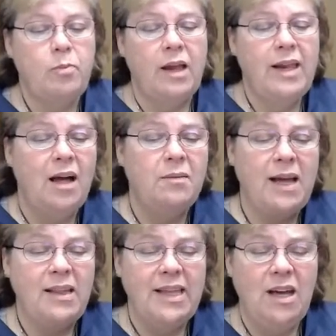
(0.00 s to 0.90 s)

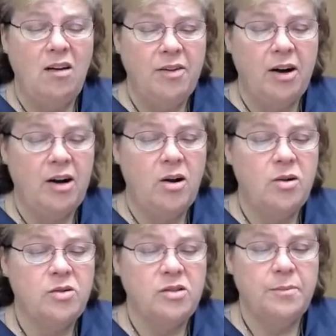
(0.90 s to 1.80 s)
my Leo
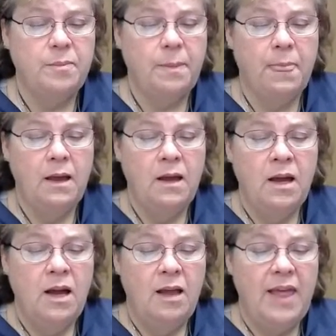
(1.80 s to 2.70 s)
Virgos,
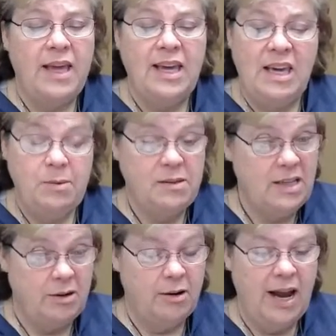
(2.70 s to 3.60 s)
they can keep a
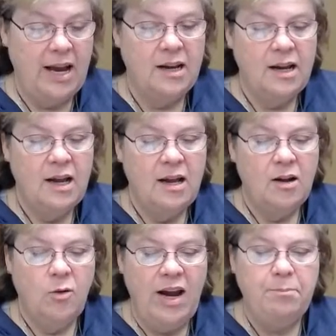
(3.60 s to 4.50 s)
secret, right?
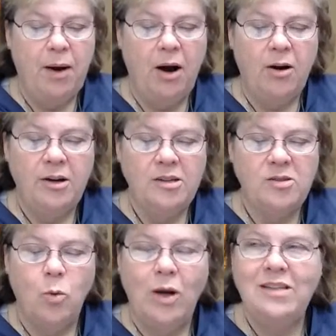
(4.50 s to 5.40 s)
Great partners
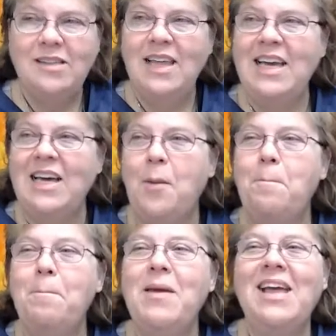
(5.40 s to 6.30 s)
once they
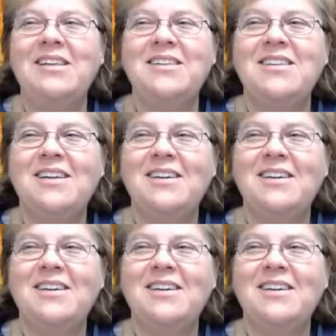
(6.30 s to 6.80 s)
commit.